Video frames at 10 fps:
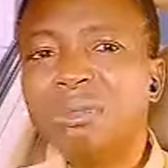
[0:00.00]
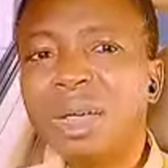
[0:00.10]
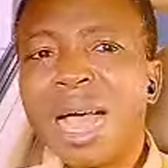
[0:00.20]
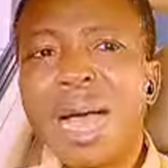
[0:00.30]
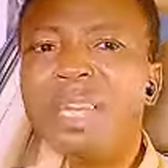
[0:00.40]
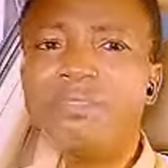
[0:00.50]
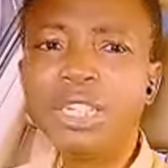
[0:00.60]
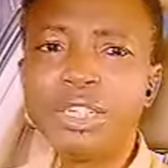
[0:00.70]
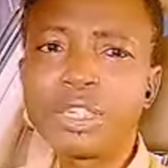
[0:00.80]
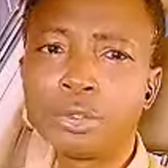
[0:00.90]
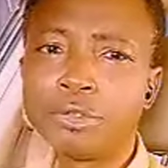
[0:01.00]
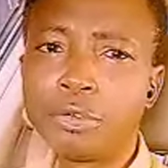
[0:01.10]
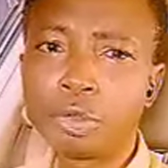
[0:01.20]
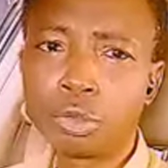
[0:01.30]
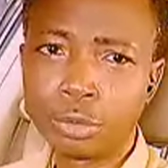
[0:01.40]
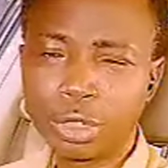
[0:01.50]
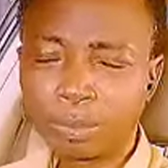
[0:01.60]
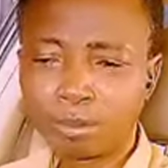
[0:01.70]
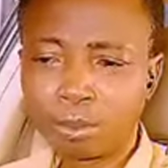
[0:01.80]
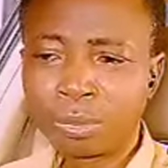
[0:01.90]
I'm leaving this country for good.
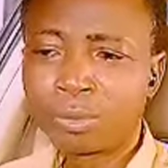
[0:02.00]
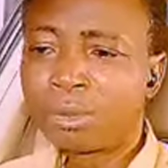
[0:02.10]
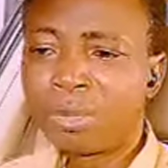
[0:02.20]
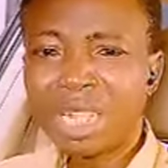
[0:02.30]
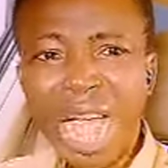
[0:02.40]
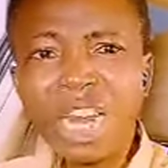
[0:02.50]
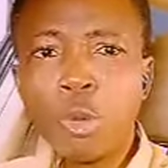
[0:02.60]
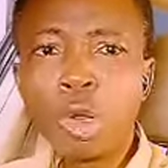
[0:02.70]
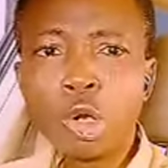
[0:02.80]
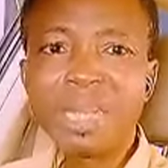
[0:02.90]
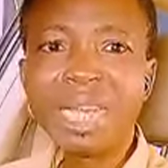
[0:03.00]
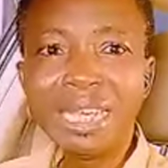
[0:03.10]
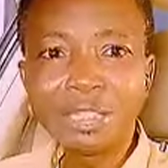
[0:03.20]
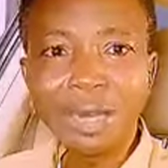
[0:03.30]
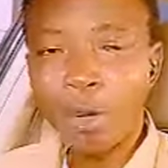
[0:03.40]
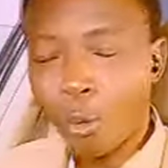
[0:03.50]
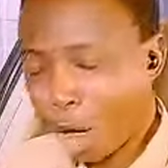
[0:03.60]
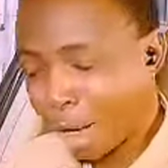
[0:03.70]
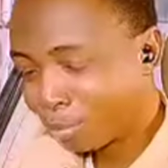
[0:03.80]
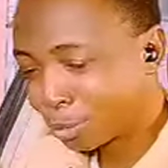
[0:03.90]
I don't want to be there. It's like what
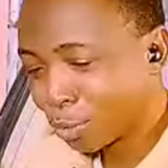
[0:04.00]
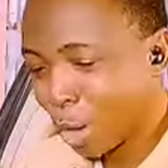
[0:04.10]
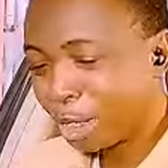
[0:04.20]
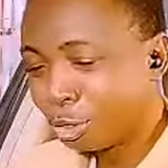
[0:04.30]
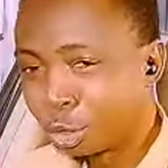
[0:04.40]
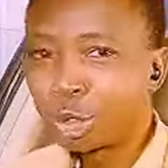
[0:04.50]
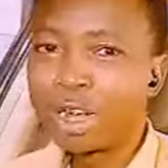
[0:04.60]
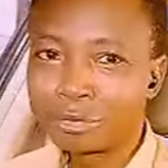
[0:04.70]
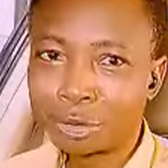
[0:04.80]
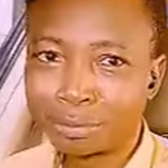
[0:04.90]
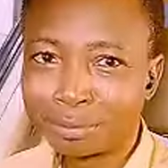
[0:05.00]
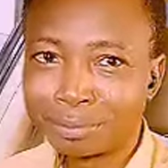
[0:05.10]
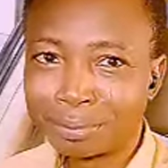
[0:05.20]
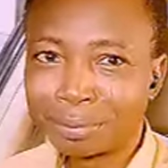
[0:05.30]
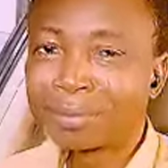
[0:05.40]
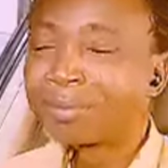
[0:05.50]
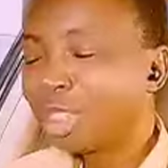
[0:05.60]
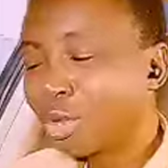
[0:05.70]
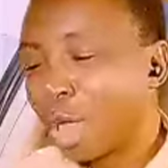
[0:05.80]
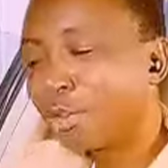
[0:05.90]
happens when you travel
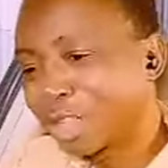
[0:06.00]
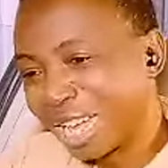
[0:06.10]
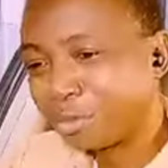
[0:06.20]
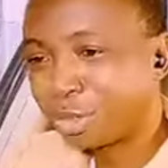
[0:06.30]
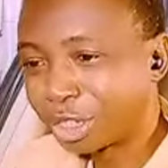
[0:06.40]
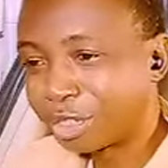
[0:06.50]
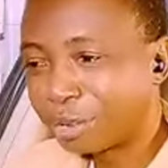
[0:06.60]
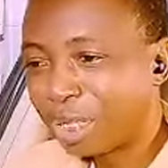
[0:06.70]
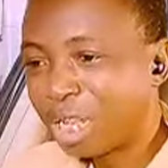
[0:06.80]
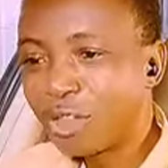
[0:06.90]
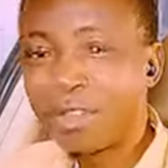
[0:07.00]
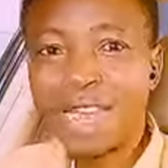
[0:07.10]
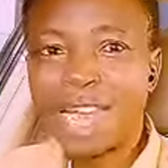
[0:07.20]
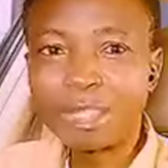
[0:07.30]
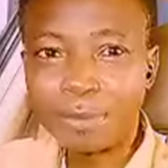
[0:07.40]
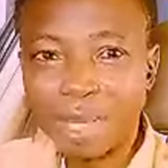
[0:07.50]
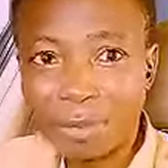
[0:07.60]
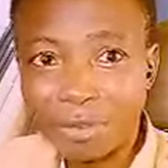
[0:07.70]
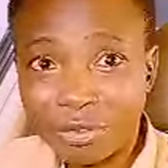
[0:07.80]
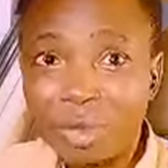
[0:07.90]
to another country. If you have ever experienced it
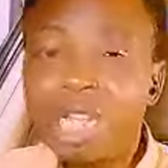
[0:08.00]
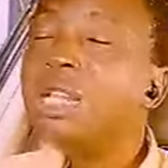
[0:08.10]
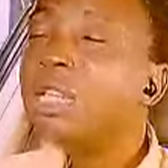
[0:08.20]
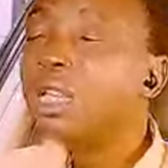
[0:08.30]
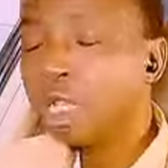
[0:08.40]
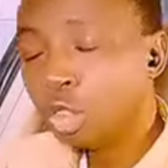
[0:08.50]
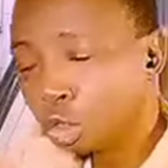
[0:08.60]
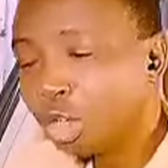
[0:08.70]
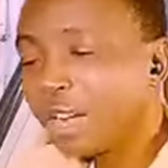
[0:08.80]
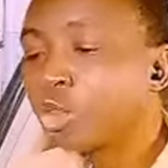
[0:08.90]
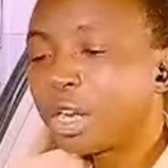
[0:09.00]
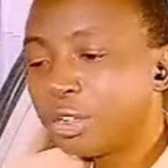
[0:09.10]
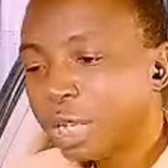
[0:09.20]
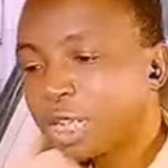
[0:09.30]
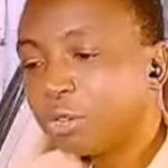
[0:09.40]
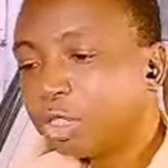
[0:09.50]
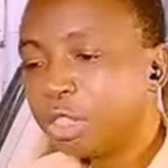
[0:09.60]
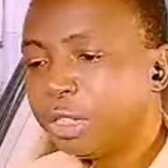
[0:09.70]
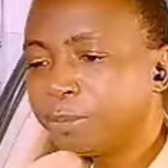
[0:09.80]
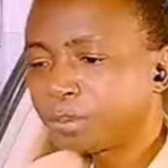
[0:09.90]
before, you travel to another country,